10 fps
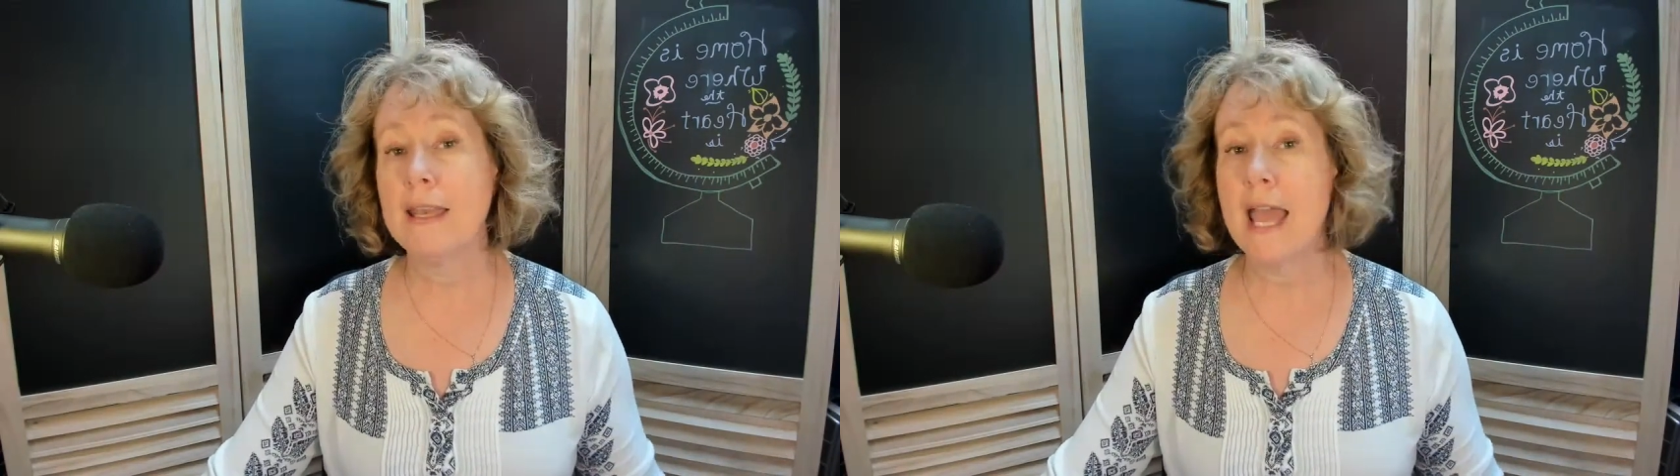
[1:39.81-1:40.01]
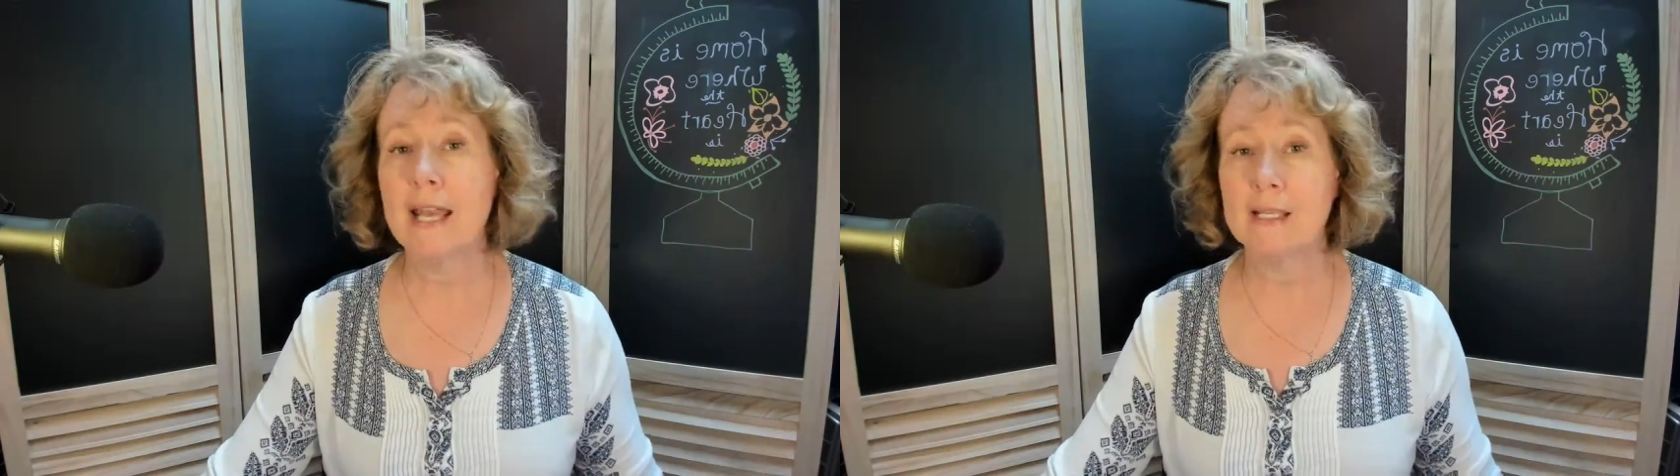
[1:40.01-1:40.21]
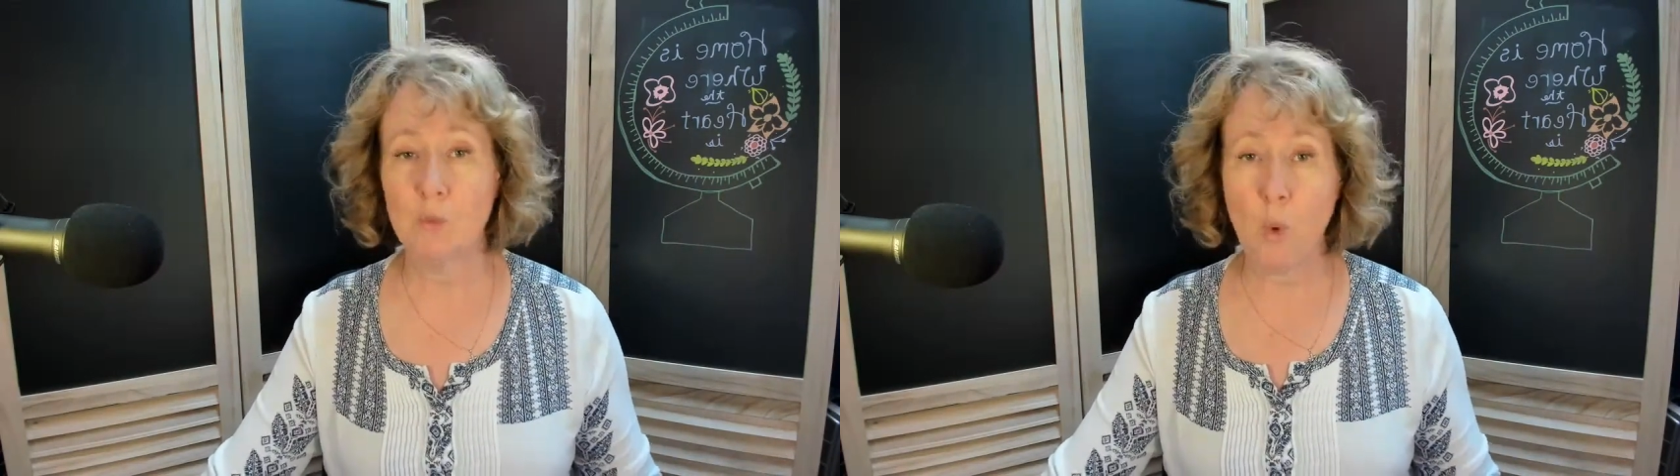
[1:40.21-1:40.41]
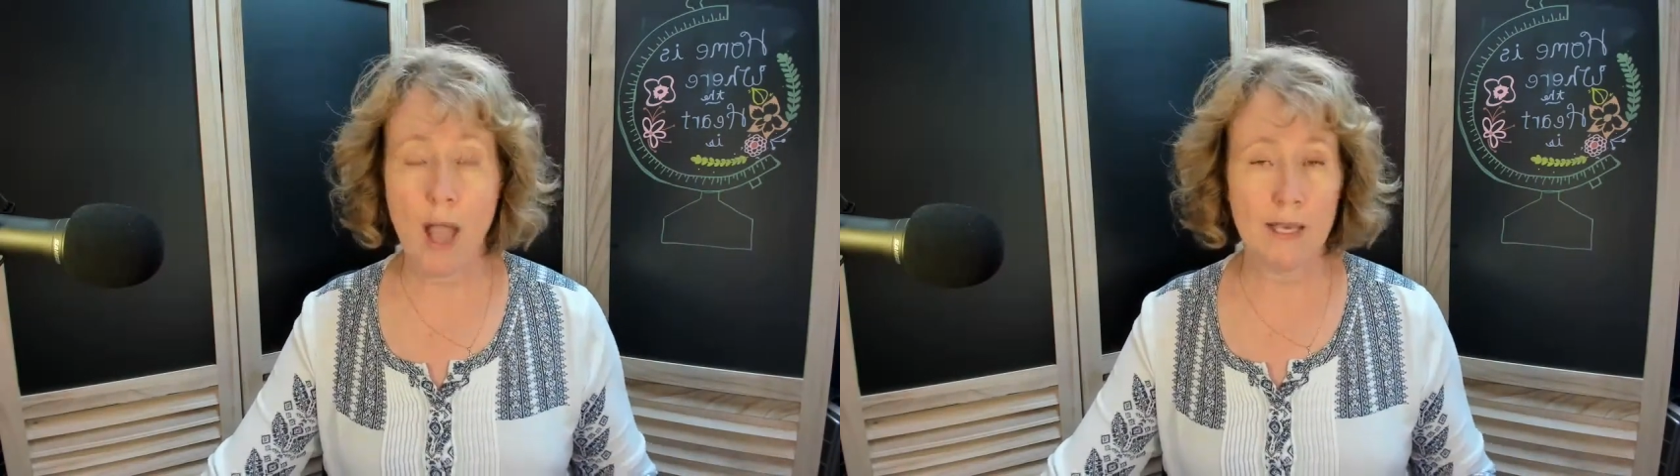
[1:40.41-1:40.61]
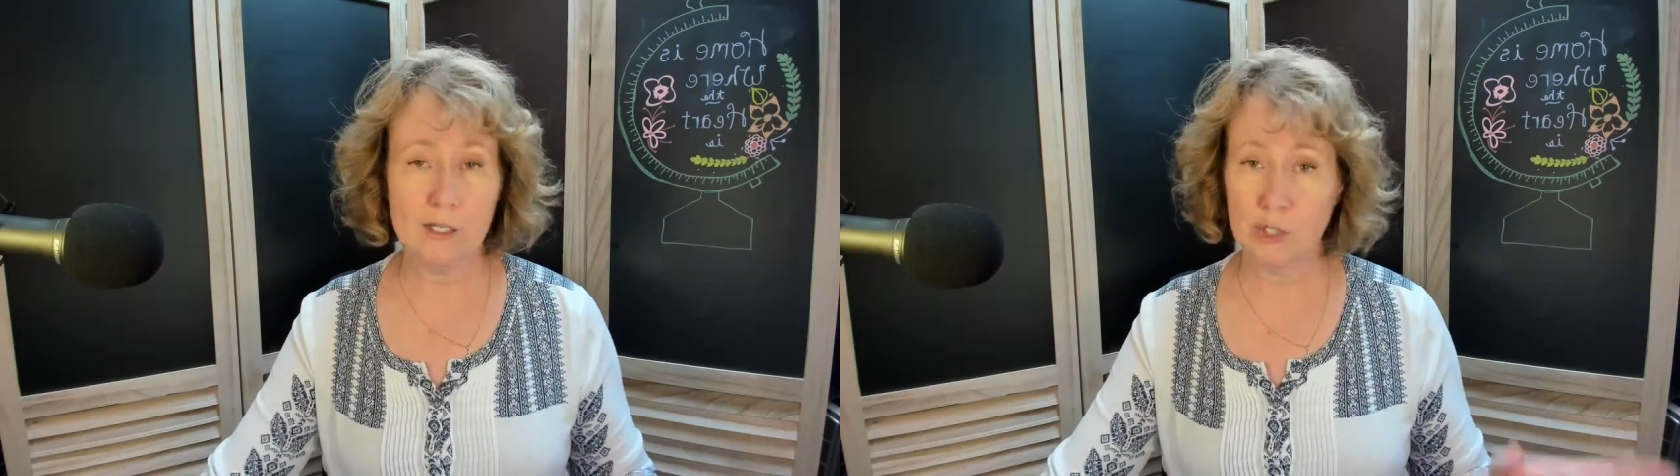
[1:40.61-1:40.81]
net as
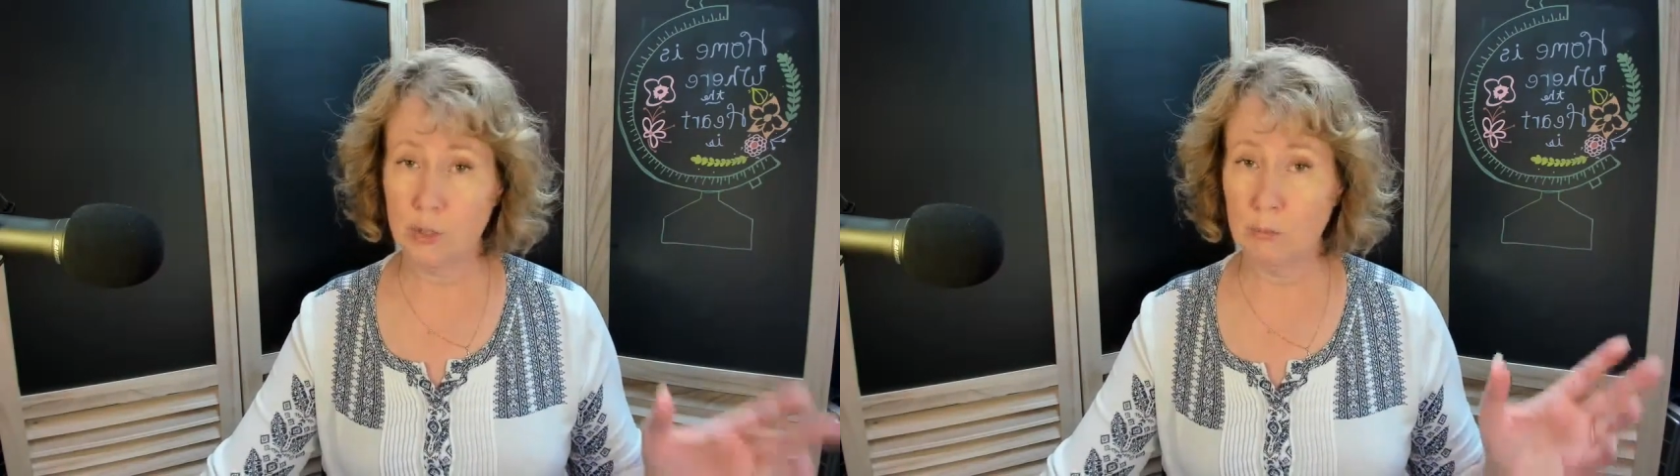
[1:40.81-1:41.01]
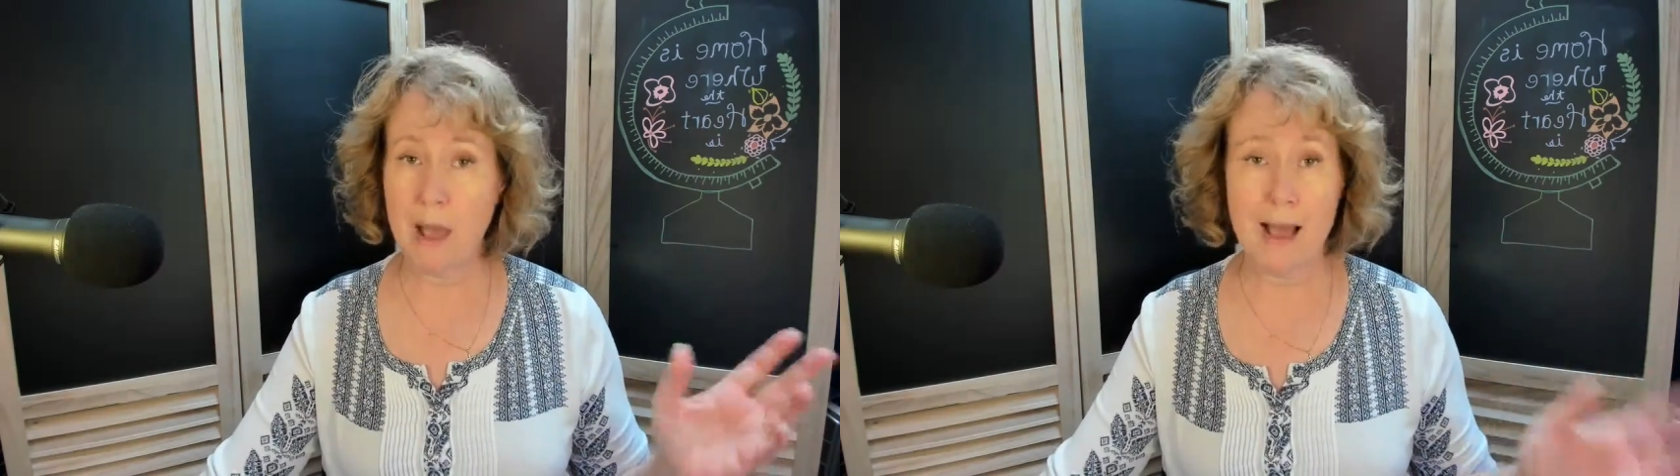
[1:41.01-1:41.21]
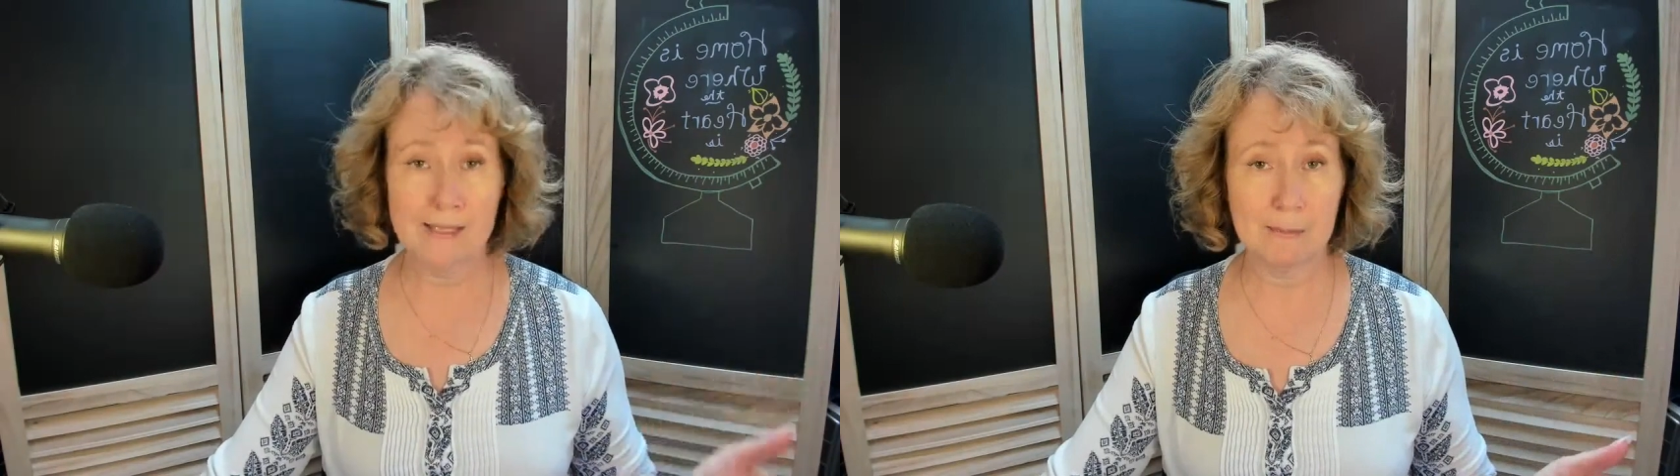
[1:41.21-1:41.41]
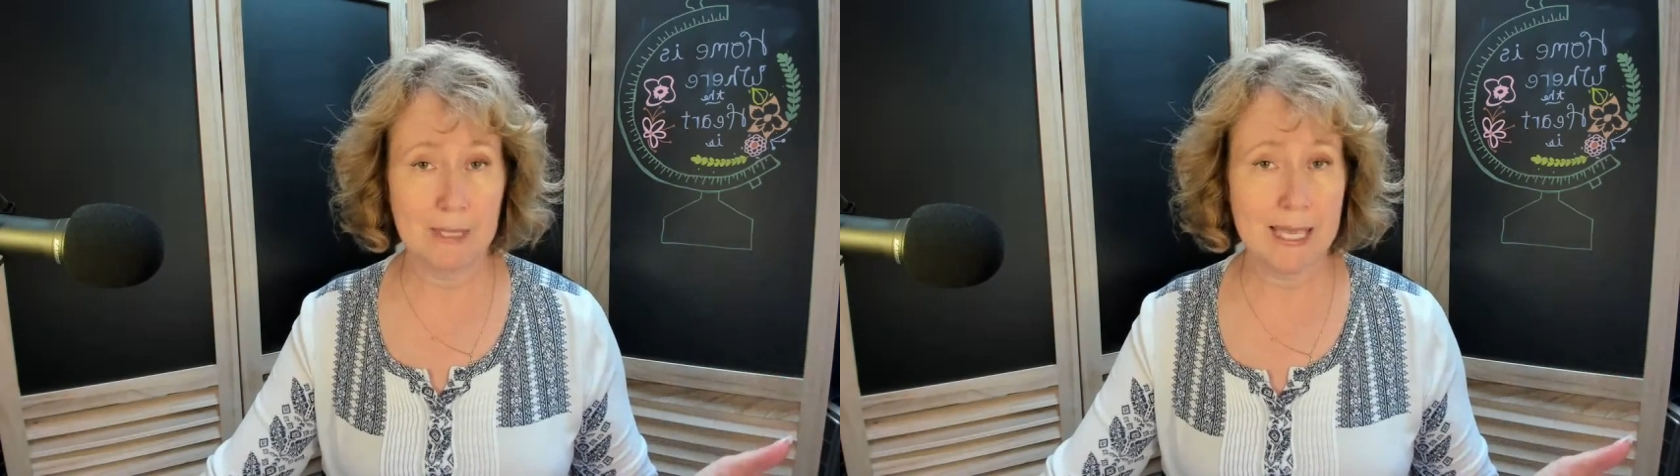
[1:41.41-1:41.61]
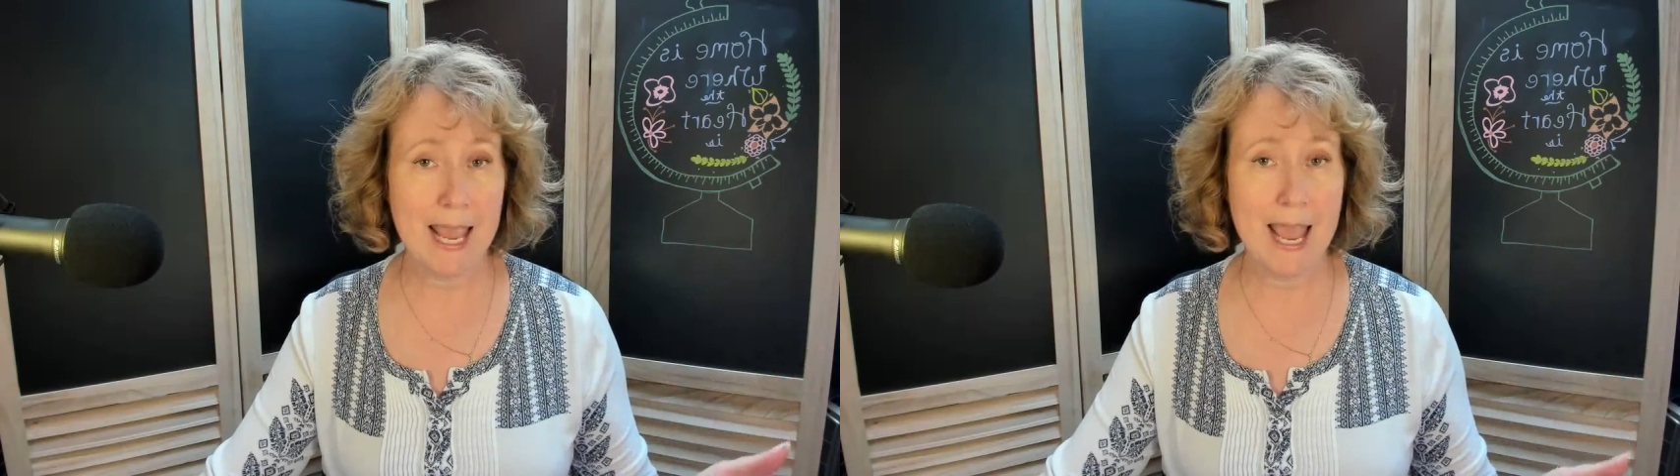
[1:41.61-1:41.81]
wide as you
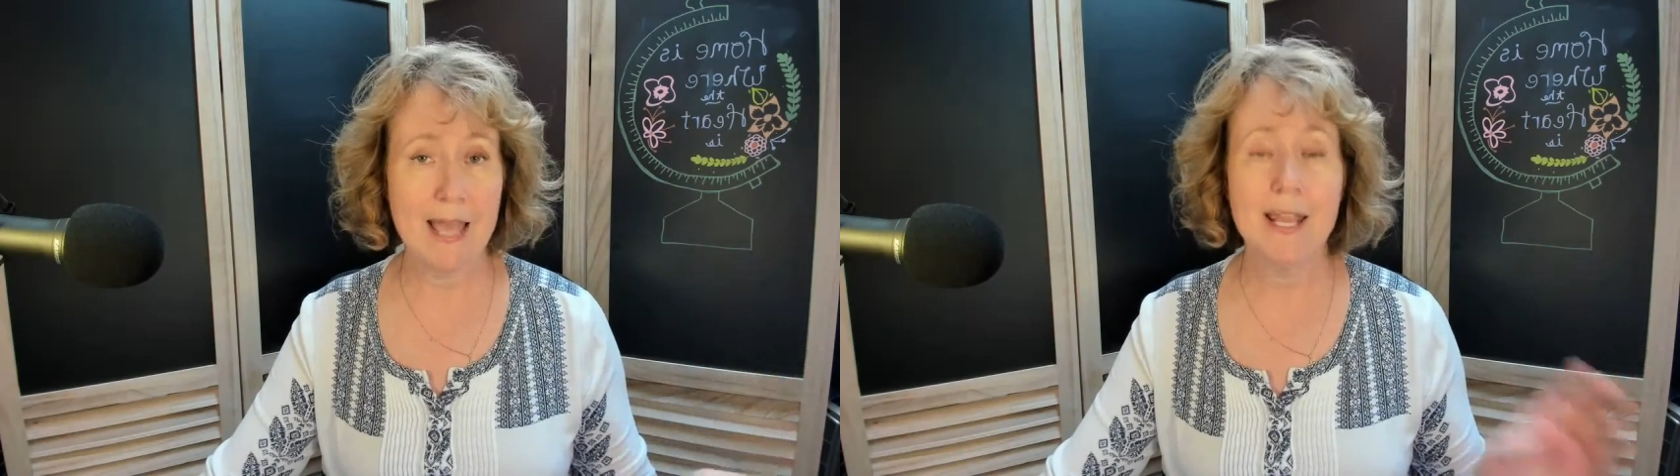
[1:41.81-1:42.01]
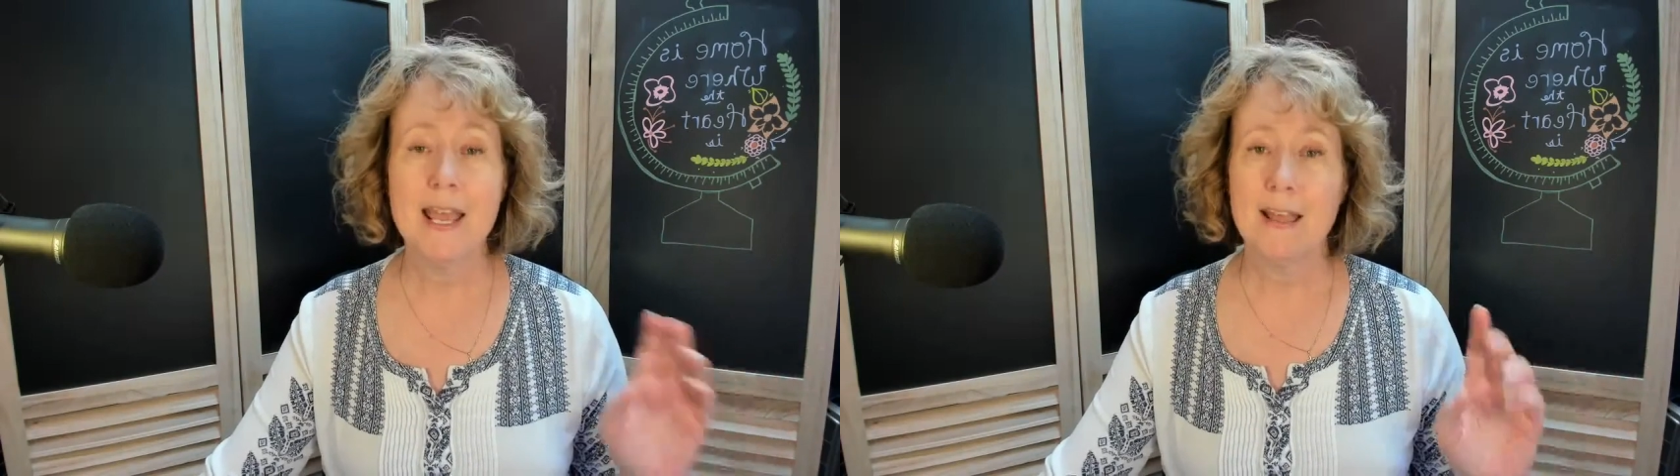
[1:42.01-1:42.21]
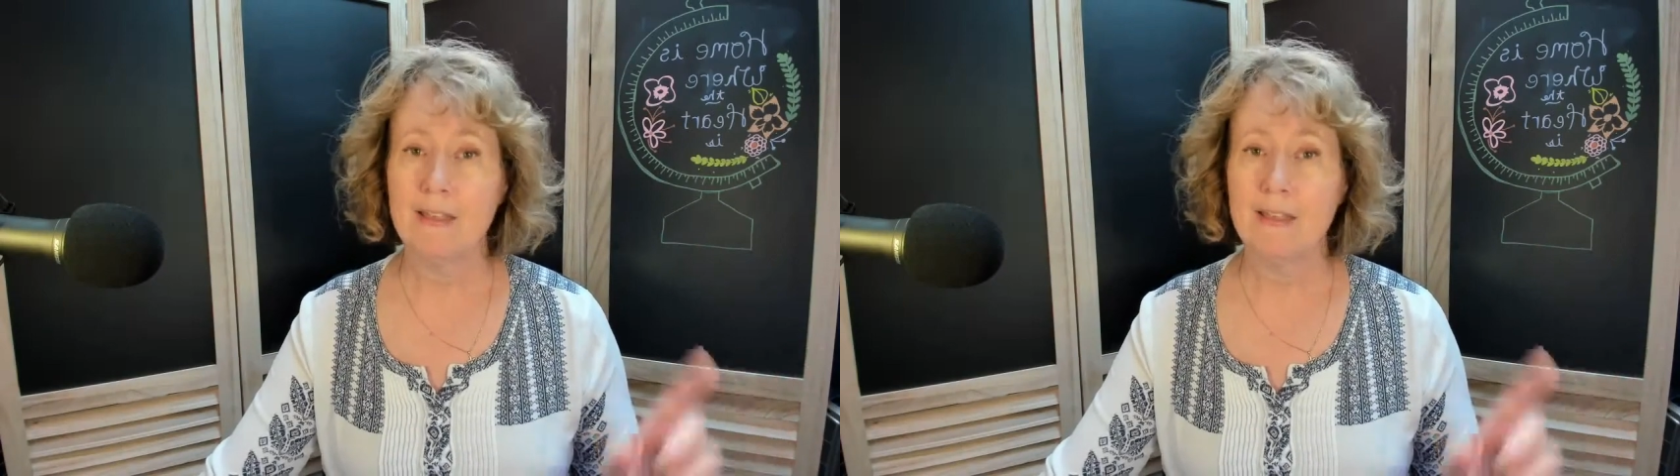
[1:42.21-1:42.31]
possibly can.